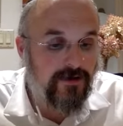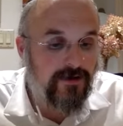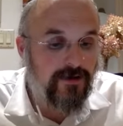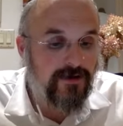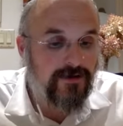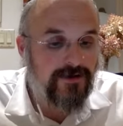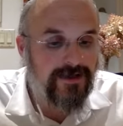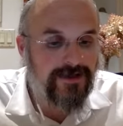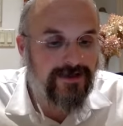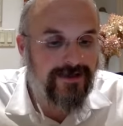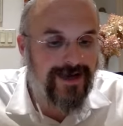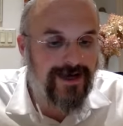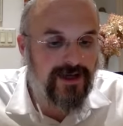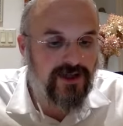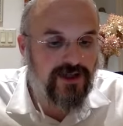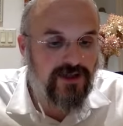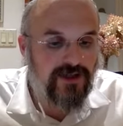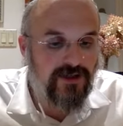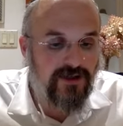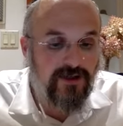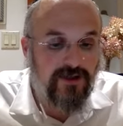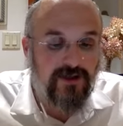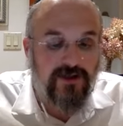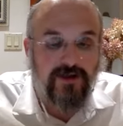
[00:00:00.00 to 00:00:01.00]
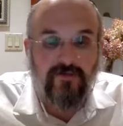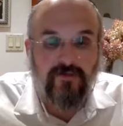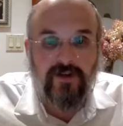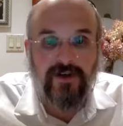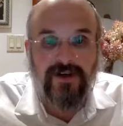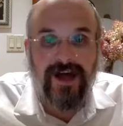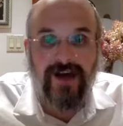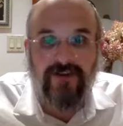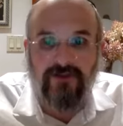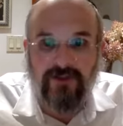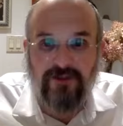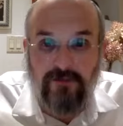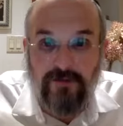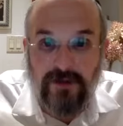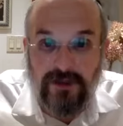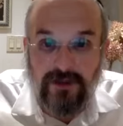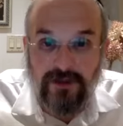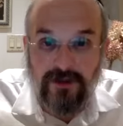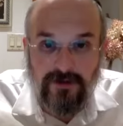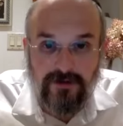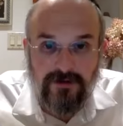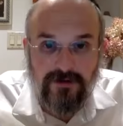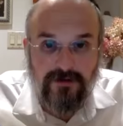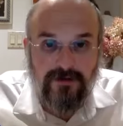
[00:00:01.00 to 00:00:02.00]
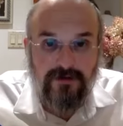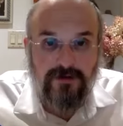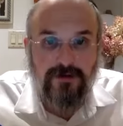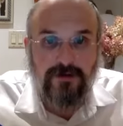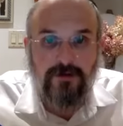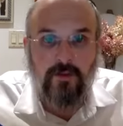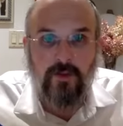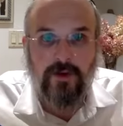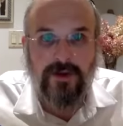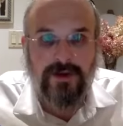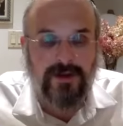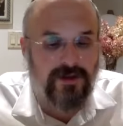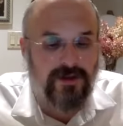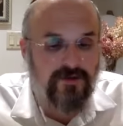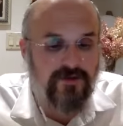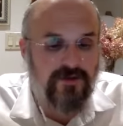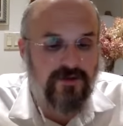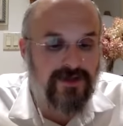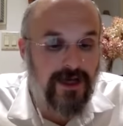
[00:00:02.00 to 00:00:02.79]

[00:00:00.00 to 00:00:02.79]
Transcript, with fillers: Says Rashi, the nafgemina, What's the difference?